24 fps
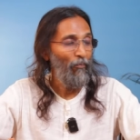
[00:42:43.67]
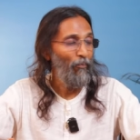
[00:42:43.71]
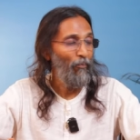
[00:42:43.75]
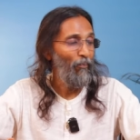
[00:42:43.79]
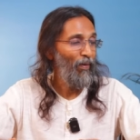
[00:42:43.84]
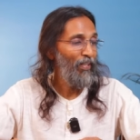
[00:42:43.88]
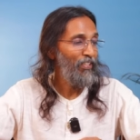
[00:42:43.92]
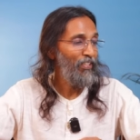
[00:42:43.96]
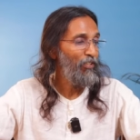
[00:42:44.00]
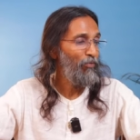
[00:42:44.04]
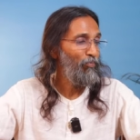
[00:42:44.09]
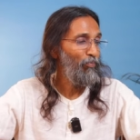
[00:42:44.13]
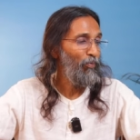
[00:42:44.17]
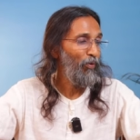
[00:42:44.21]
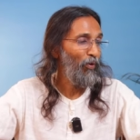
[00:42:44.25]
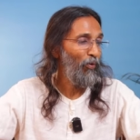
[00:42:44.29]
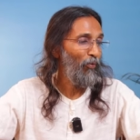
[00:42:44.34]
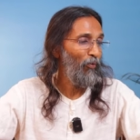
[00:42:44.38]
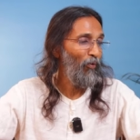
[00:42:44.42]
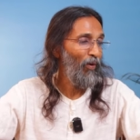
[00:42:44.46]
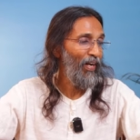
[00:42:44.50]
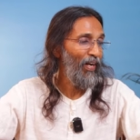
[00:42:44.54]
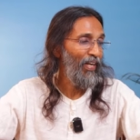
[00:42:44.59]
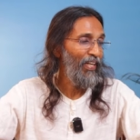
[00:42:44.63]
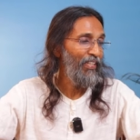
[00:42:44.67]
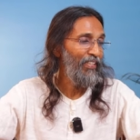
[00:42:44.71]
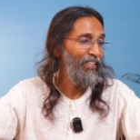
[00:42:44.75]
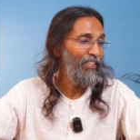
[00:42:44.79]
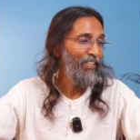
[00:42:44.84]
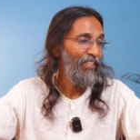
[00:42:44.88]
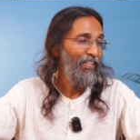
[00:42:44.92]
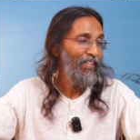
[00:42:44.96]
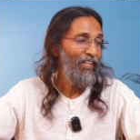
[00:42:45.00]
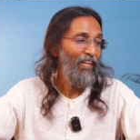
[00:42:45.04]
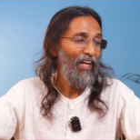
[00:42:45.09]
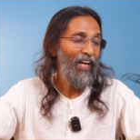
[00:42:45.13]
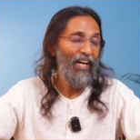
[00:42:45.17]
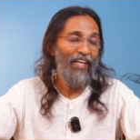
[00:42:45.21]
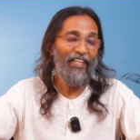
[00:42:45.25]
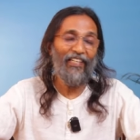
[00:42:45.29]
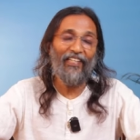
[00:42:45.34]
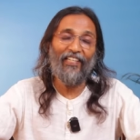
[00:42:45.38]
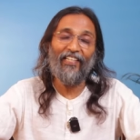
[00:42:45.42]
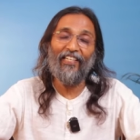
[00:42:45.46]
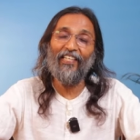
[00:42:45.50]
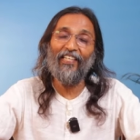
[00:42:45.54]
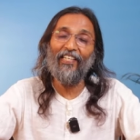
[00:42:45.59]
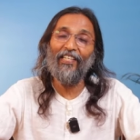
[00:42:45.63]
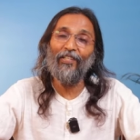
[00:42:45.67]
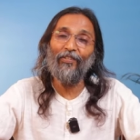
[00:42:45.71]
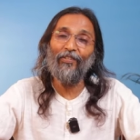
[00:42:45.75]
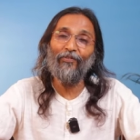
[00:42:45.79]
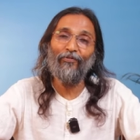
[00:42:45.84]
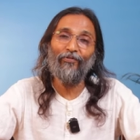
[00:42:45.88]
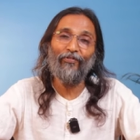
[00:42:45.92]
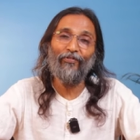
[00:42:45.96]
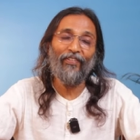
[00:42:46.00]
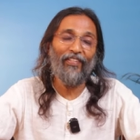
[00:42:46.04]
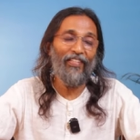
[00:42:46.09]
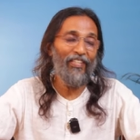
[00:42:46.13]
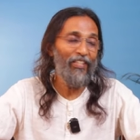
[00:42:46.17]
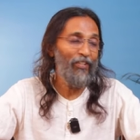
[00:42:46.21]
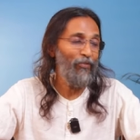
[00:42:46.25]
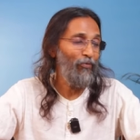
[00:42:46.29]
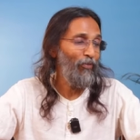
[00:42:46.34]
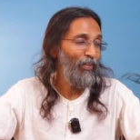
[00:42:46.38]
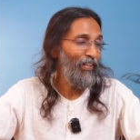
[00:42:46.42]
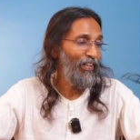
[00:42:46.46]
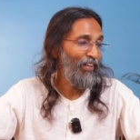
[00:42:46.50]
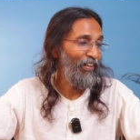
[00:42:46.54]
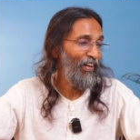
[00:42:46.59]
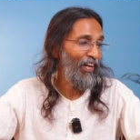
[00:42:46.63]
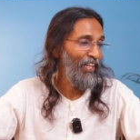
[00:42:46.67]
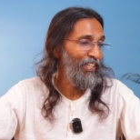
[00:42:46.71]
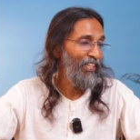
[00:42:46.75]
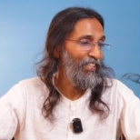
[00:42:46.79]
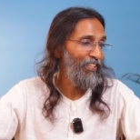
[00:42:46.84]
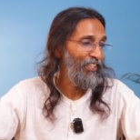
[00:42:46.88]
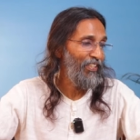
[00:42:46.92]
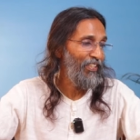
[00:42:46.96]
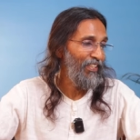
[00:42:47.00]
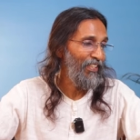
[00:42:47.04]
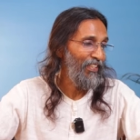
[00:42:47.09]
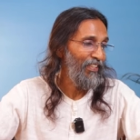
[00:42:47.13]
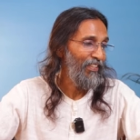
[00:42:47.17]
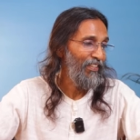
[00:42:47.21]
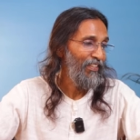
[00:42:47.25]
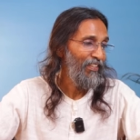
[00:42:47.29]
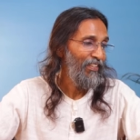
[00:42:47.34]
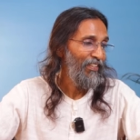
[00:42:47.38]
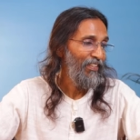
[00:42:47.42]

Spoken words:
must provide an infinite variety